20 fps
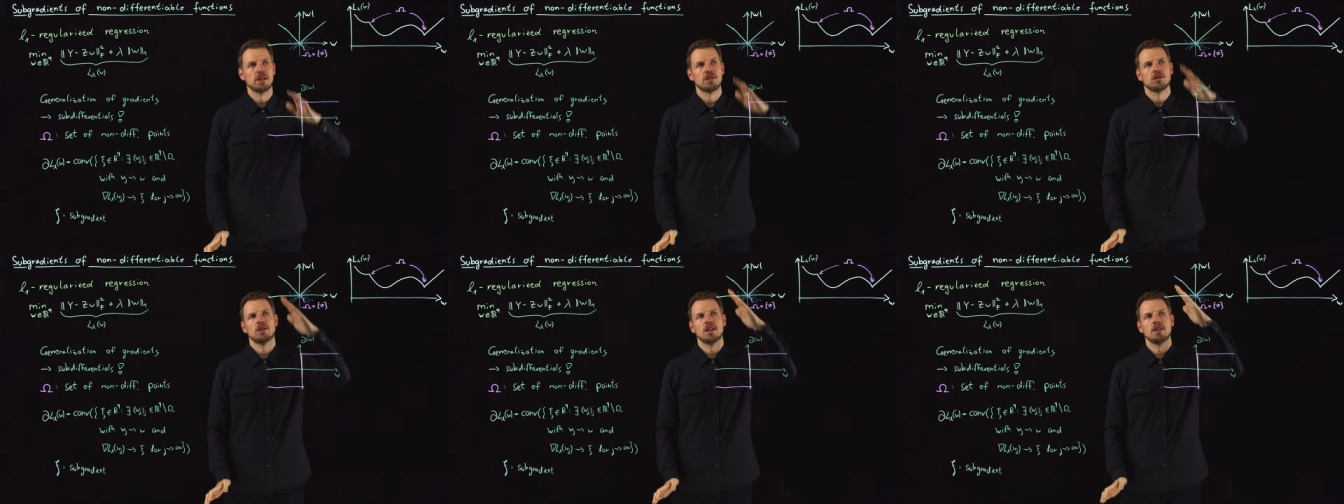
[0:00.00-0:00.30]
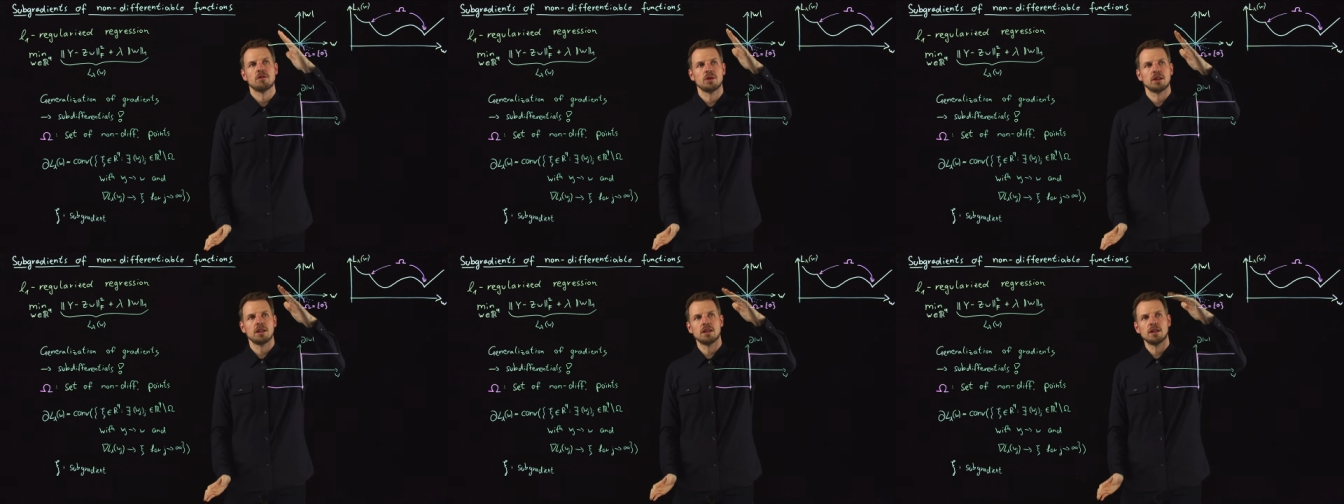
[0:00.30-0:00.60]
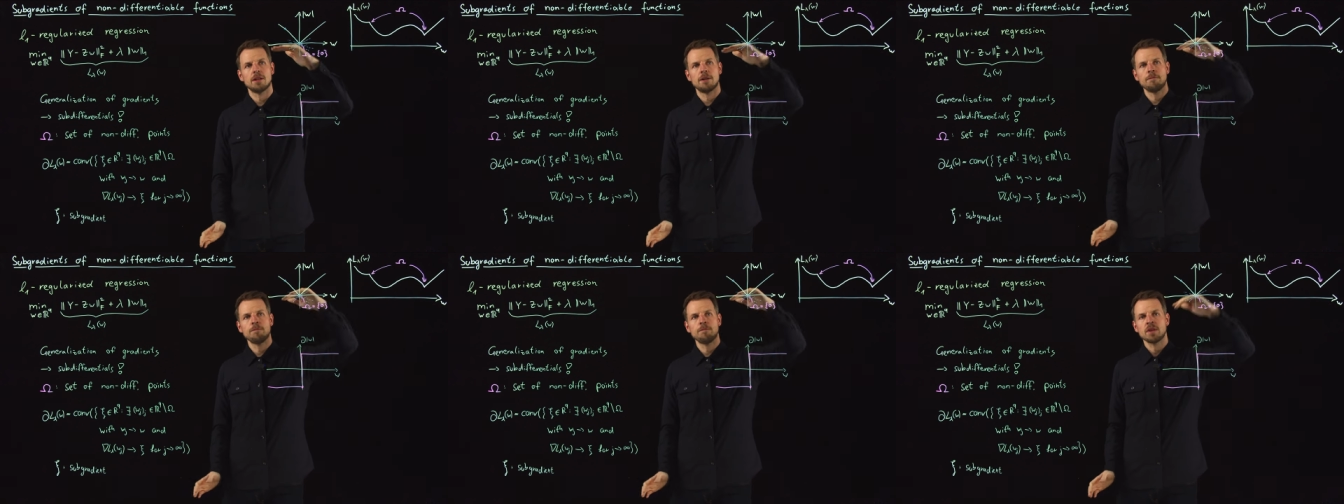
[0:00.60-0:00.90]
So
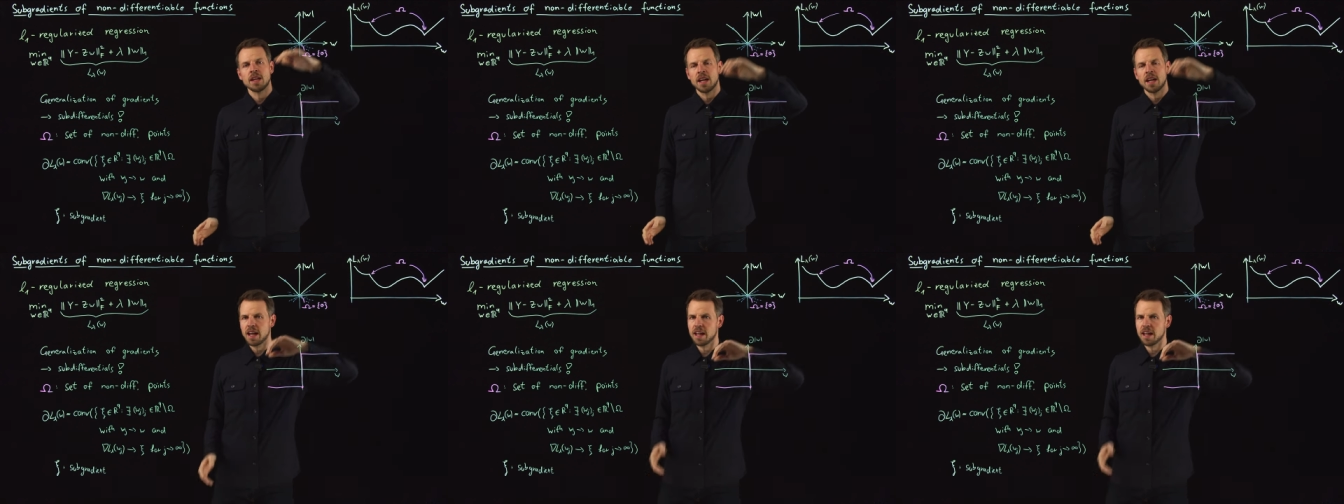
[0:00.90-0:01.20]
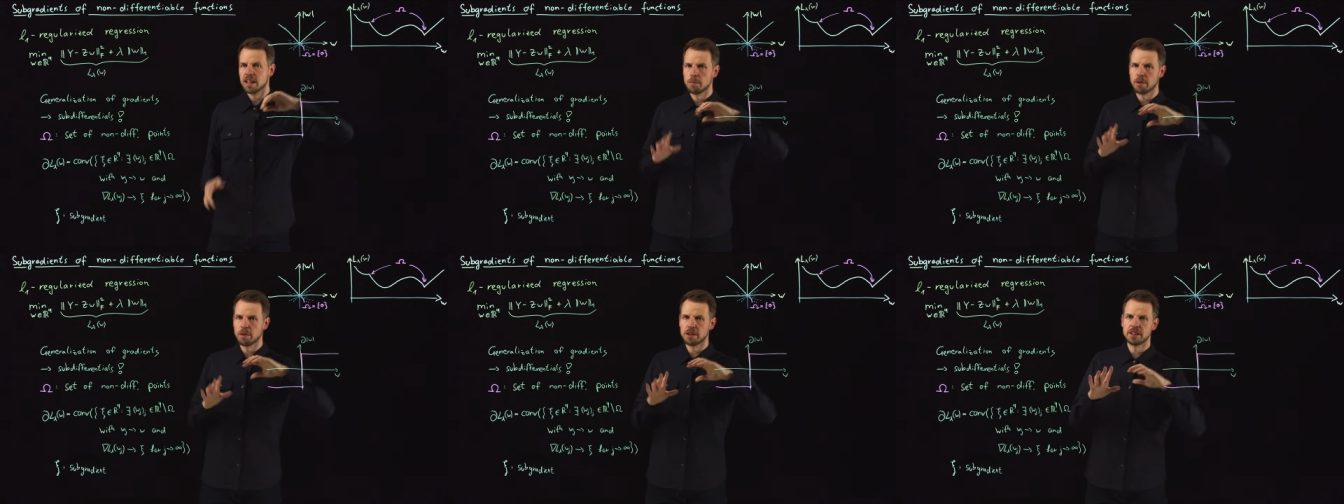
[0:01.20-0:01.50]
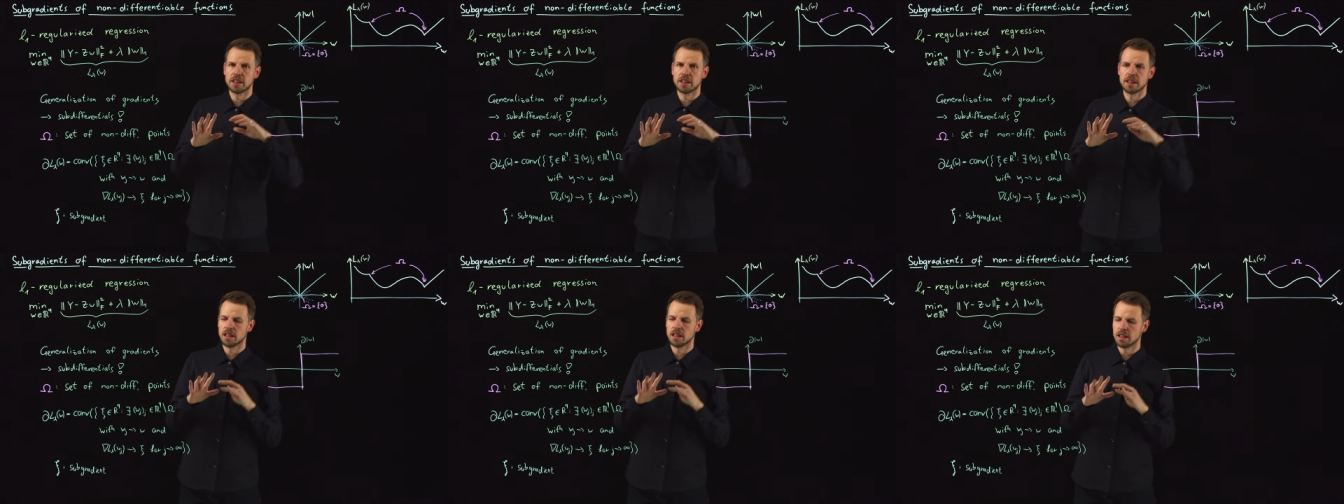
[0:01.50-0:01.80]
and in
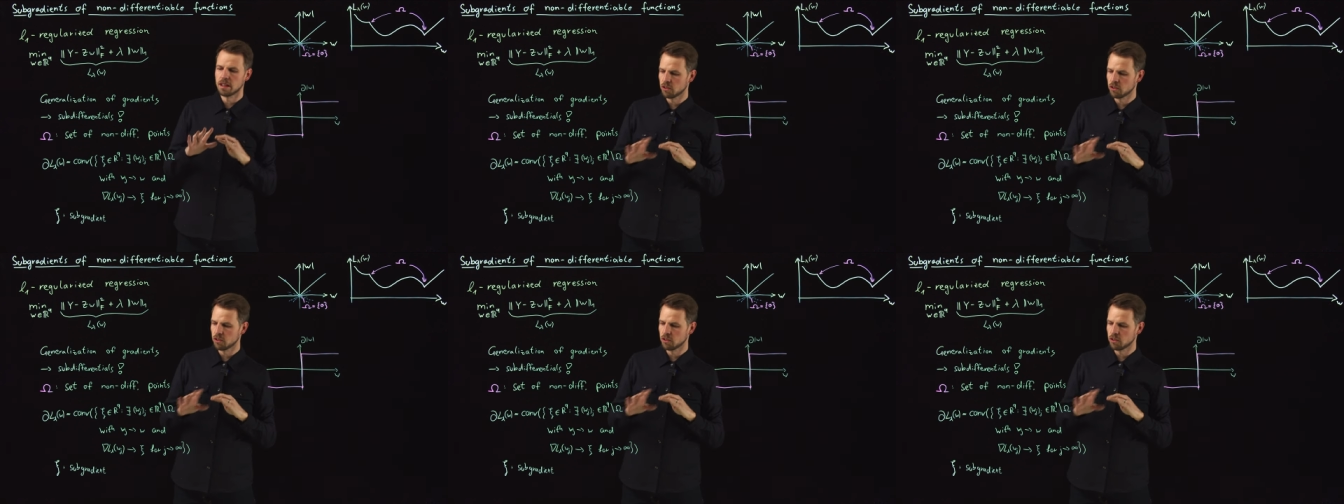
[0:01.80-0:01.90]
particular,